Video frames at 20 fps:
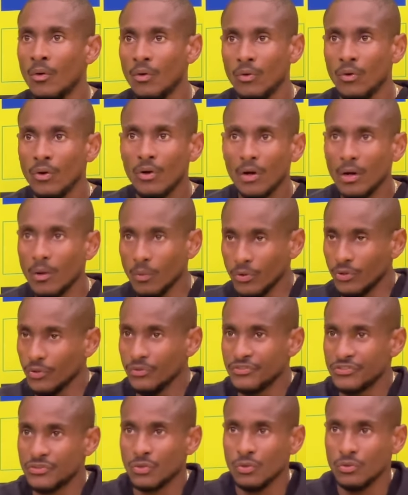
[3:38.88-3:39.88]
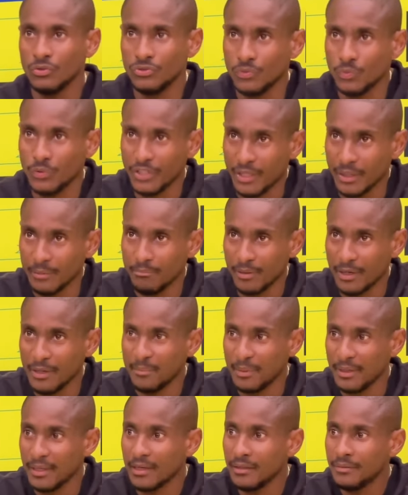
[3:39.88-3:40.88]
No, I would have told you we can play
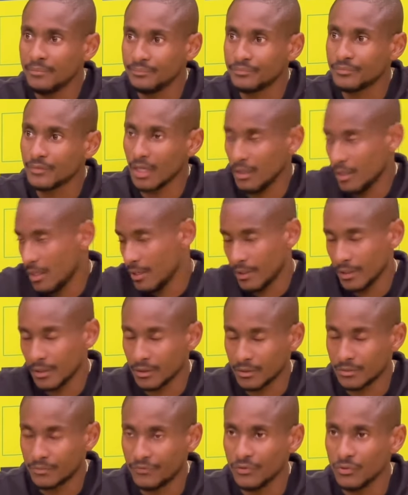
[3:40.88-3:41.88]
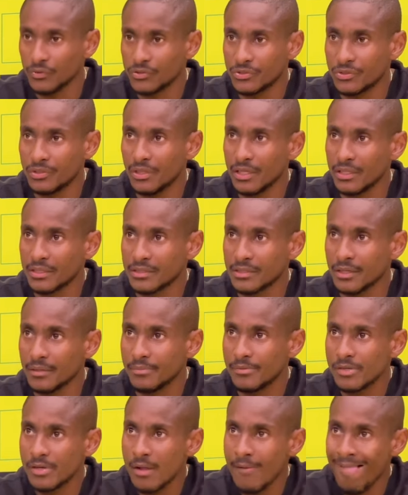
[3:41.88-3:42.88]
better, and I still
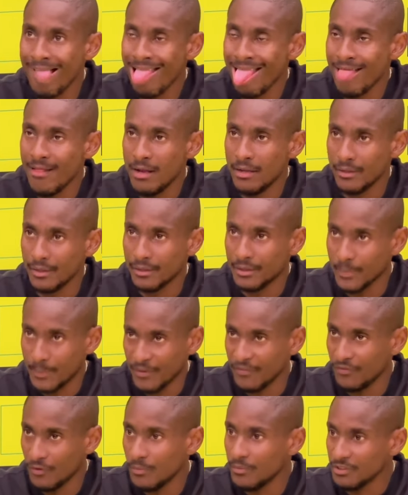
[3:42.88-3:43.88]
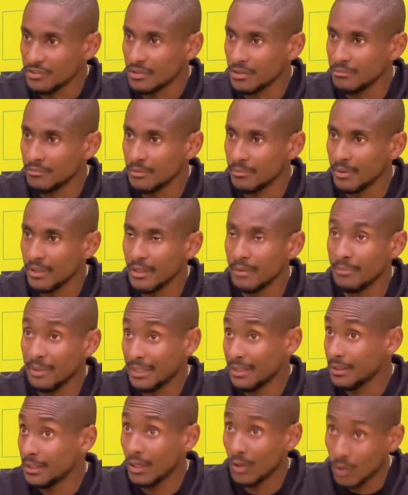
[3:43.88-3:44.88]
accept that the performance can be better.
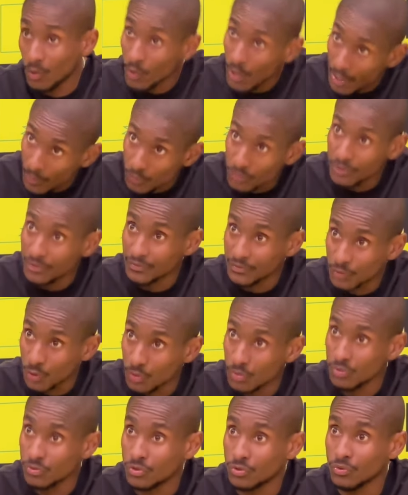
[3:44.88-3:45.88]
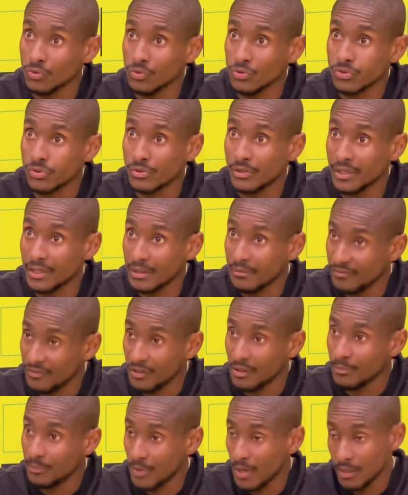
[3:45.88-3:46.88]
But oh, I would have told you also that I'm
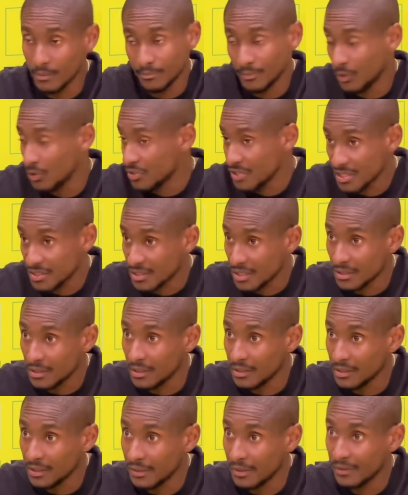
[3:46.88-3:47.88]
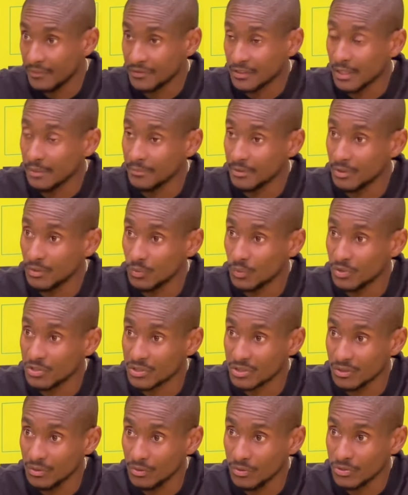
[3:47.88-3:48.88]
very proud because I said that at halftime and it was
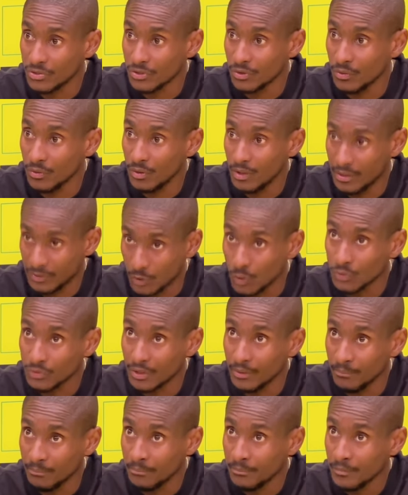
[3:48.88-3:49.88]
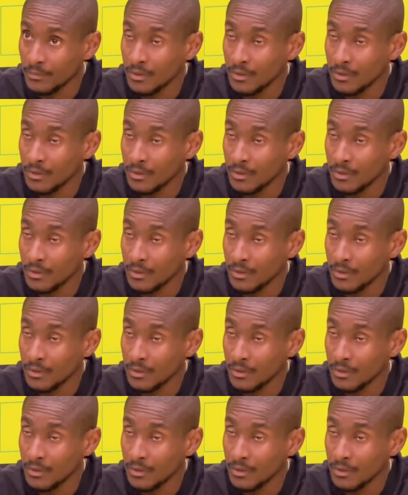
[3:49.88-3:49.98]
0 0. I told them